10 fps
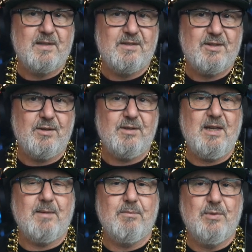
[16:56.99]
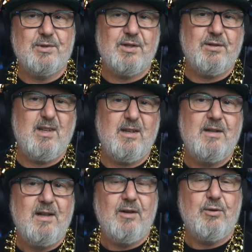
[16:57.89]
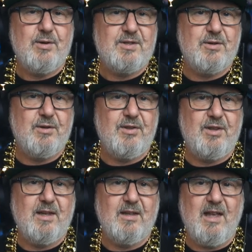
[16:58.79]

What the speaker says: So yeah, more solar, always a good thing.